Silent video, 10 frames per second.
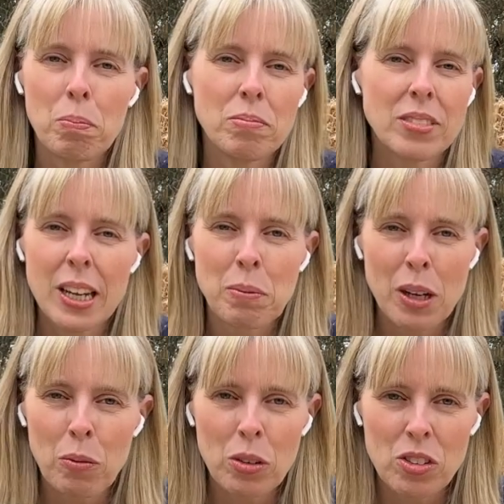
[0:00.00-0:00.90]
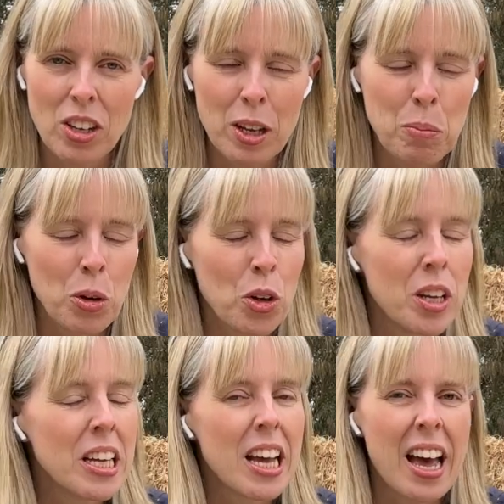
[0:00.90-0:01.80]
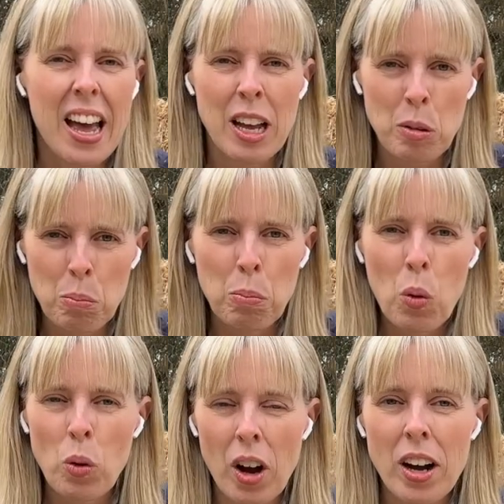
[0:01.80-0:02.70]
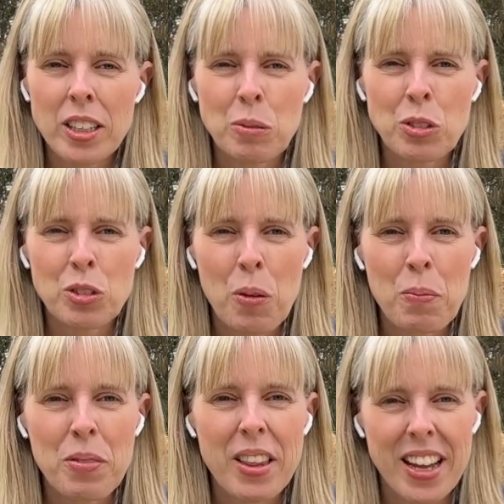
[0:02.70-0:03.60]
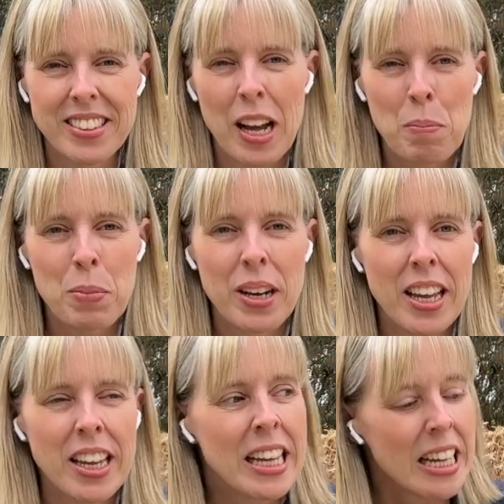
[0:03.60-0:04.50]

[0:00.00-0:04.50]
teamed up with Temu and bought items from that company.